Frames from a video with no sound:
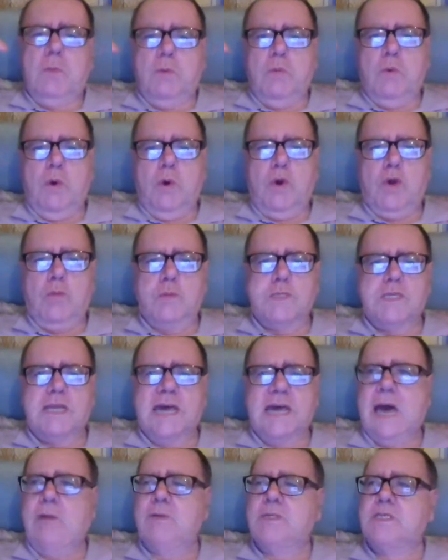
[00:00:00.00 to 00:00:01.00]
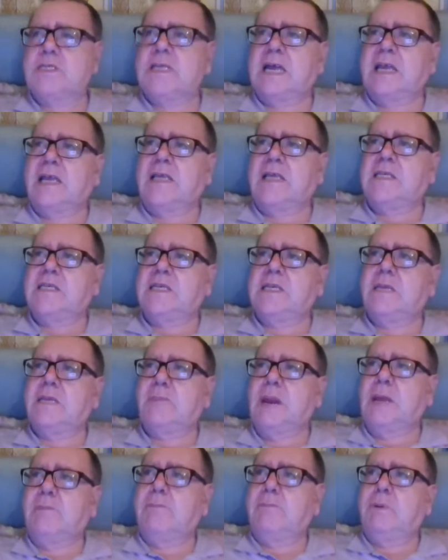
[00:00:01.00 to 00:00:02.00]
walking up to the house, and that you can see the
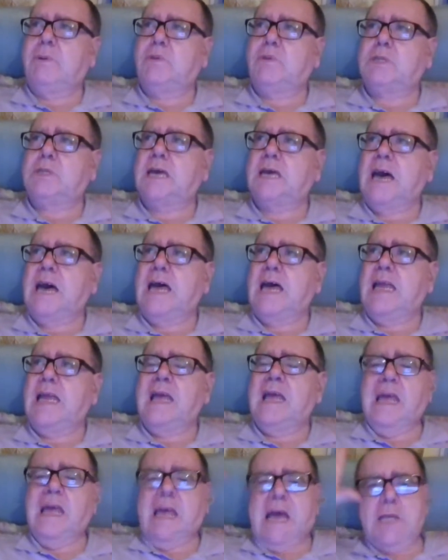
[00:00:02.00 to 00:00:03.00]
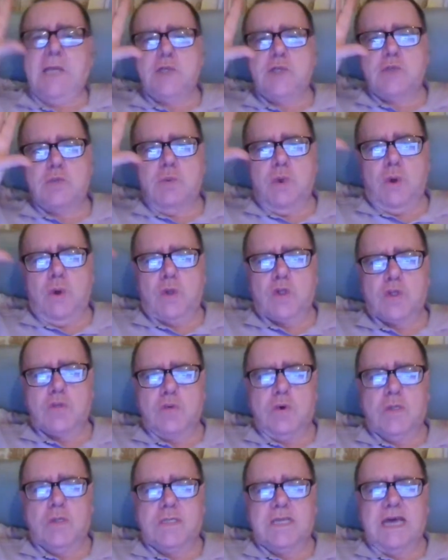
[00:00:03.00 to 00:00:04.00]
bright blue sky, and she's walking
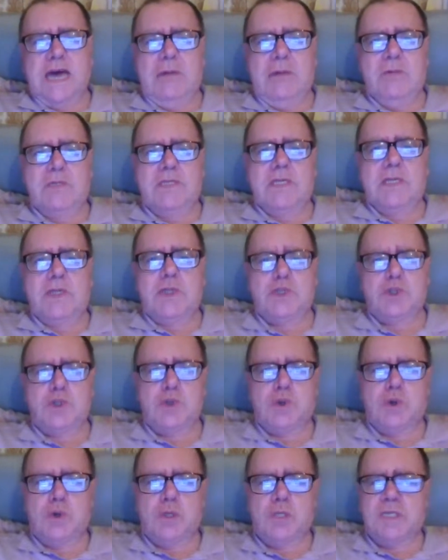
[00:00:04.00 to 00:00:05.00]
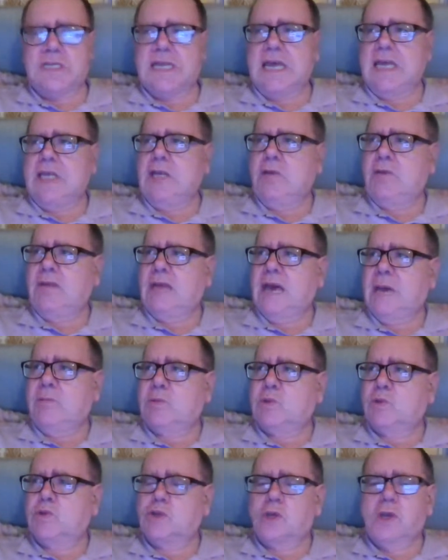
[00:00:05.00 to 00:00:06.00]
towards the house in her shorts, and that, and the
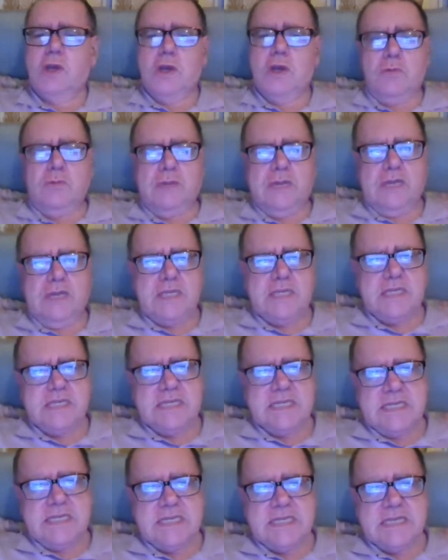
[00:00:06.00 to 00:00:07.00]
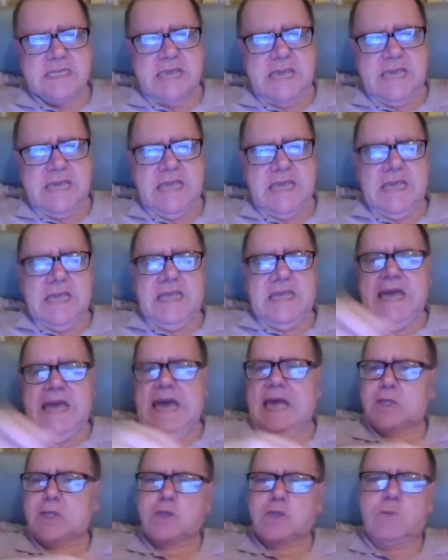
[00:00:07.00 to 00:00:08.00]
house looks really sinister.
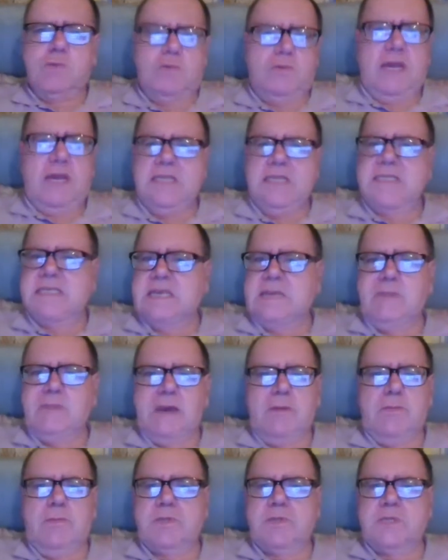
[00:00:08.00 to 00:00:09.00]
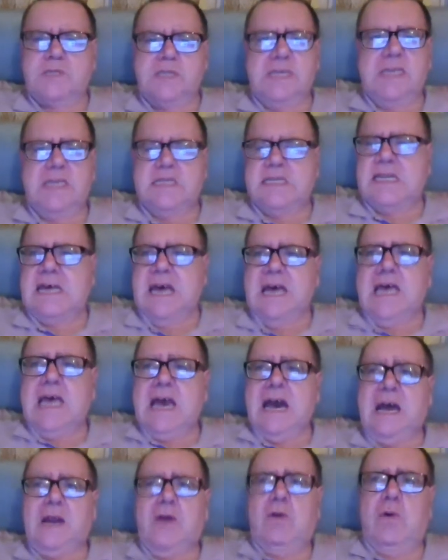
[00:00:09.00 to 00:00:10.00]
Yeah, some great memorable scenes, and that,
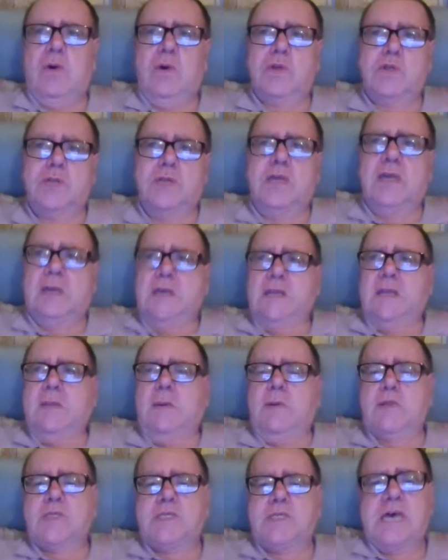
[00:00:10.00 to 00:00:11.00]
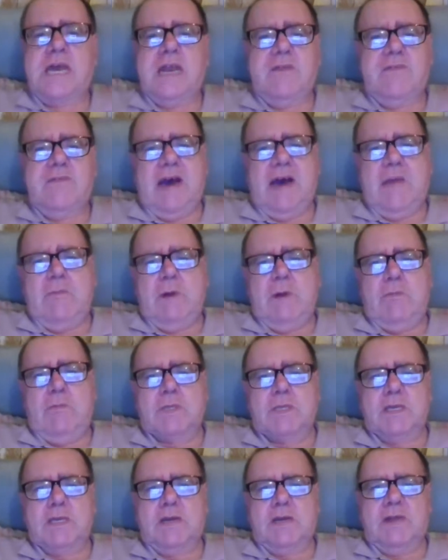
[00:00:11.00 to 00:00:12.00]
and of course the most terrifying one
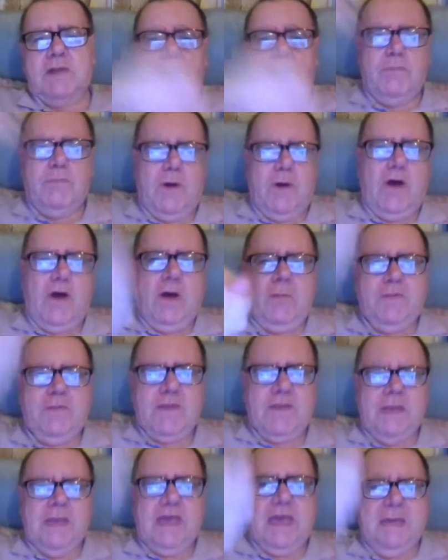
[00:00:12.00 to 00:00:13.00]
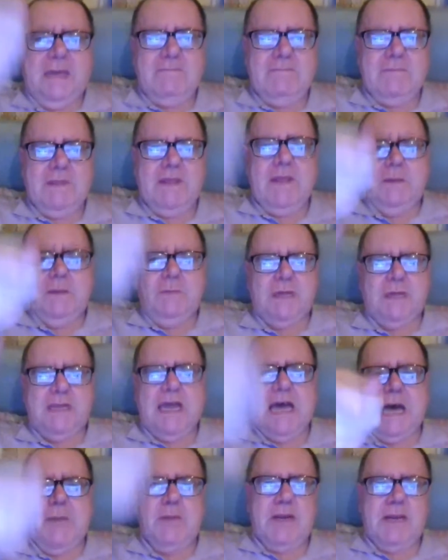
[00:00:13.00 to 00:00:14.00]
was the grandpa with the
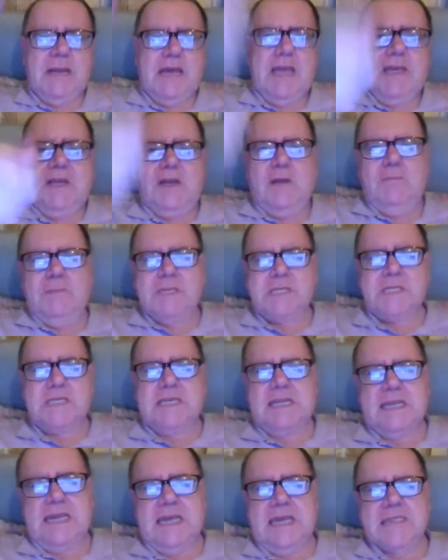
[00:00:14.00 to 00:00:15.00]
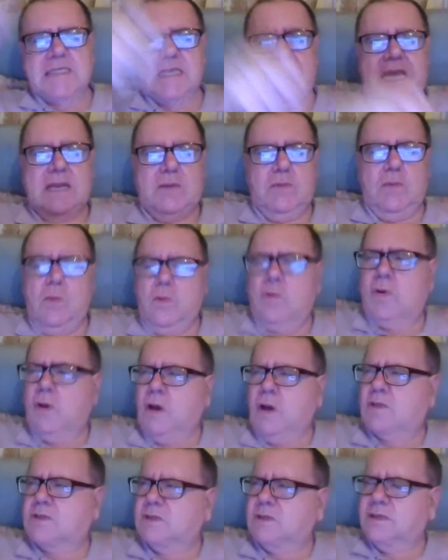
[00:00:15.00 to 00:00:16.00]
hammer and that, missing the girl's head. Oh
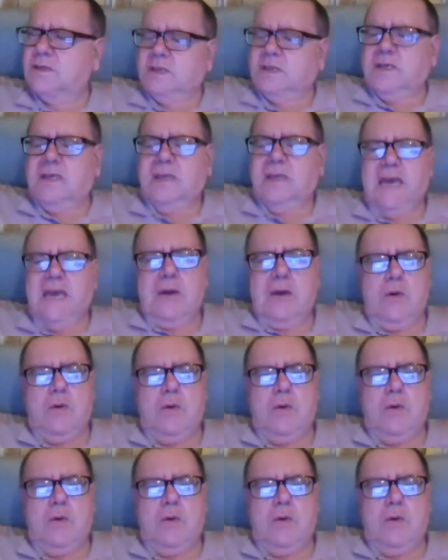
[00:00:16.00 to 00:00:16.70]
God. Yeah.